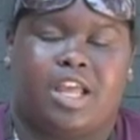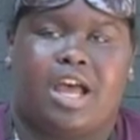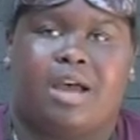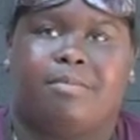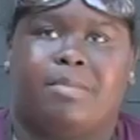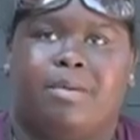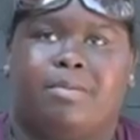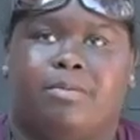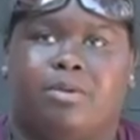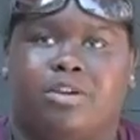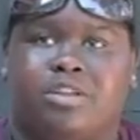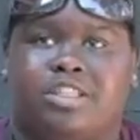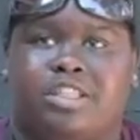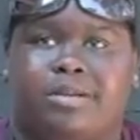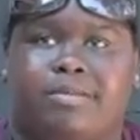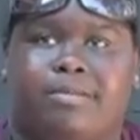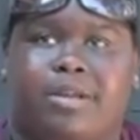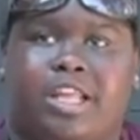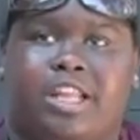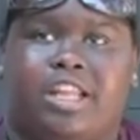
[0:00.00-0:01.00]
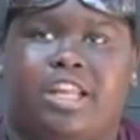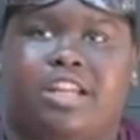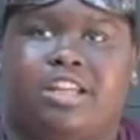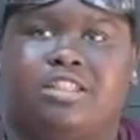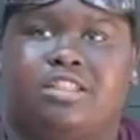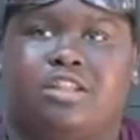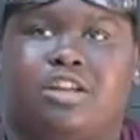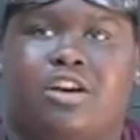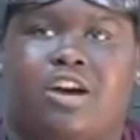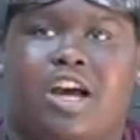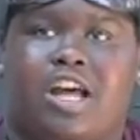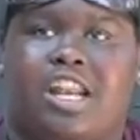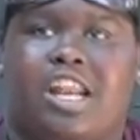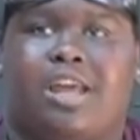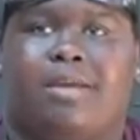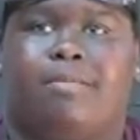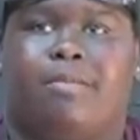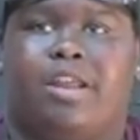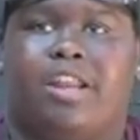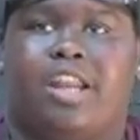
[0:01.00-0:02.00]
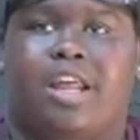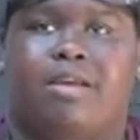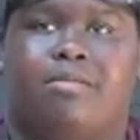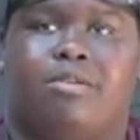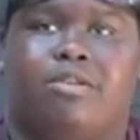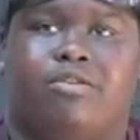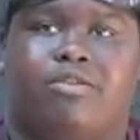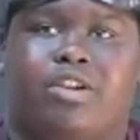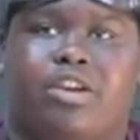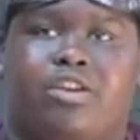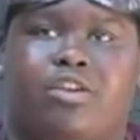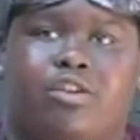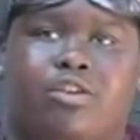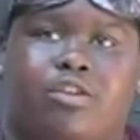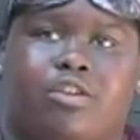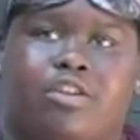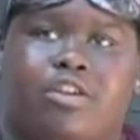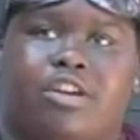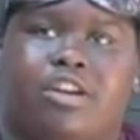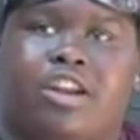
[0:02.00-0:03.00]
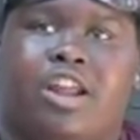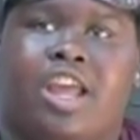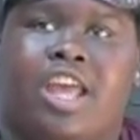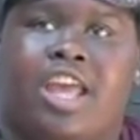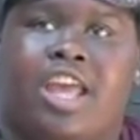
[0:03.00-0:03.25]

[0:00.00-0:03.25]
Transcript: I'm in multimedia, so I like being able to record